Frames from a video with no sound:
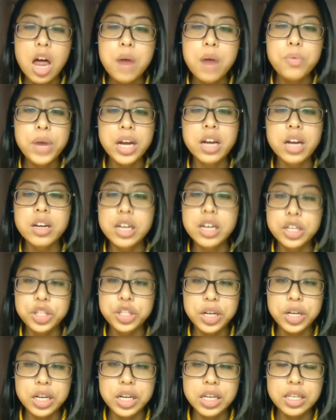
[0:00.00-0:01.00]
of
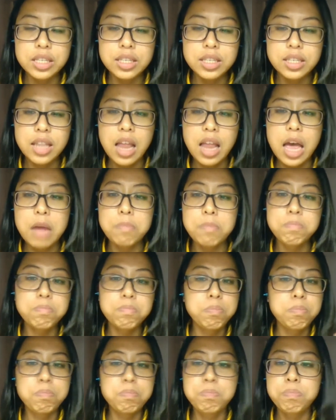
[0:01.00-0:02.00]
recognition, like
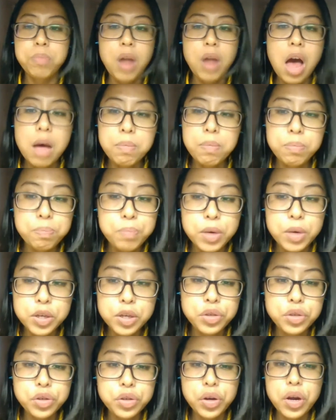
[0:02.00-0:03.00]

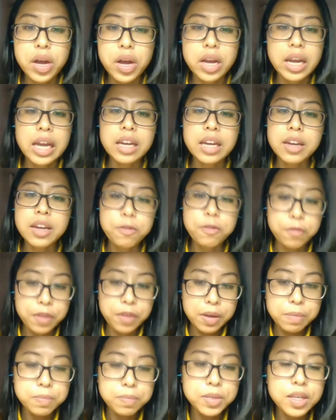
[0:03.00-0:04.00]
blockbuster and indie
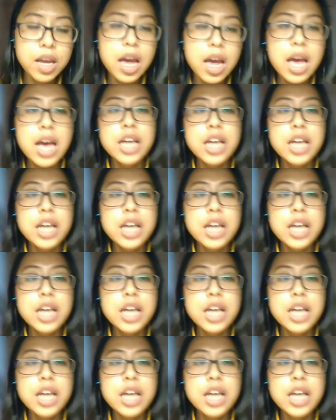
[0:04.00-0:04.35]
films.